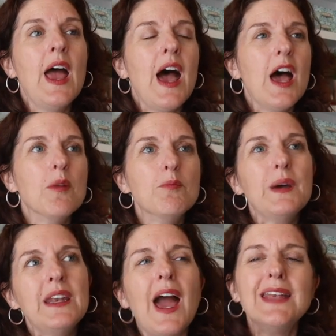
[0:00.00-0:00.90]

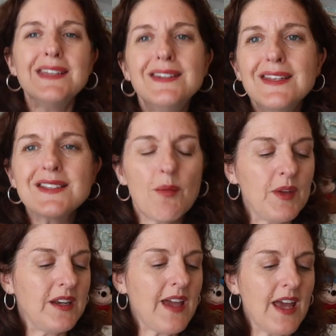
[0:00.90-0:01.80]
But I did need
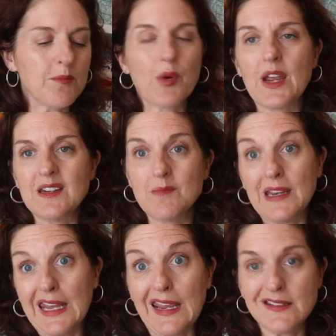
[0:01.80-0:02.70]
something to kind of brighten
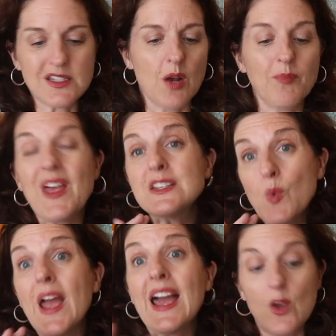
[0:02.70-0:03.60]
my day. So that's
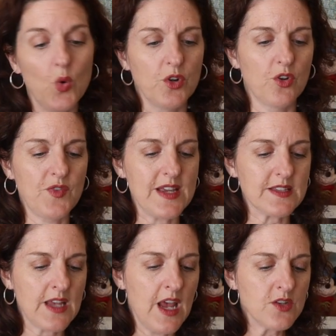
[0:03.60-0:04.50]
why I ordered this.